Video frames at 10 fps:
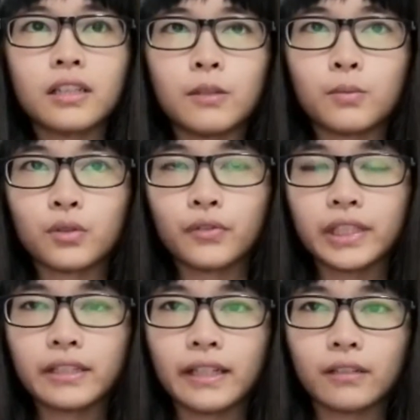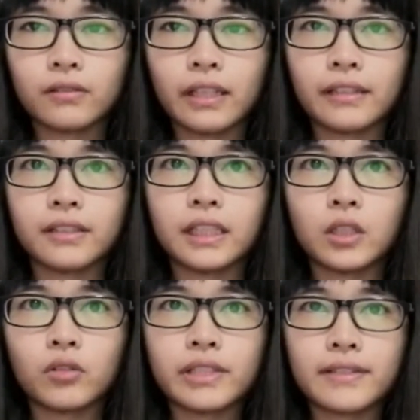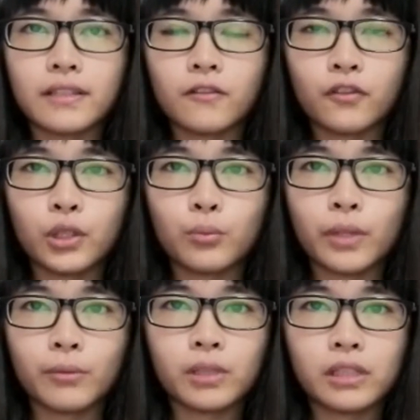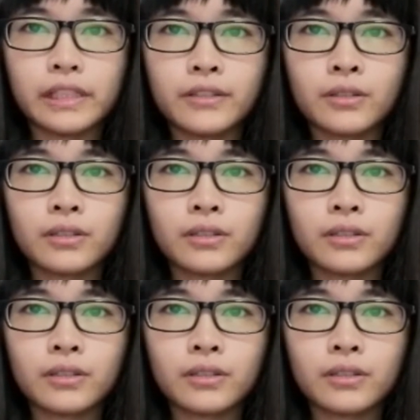improving health, and increasing free primary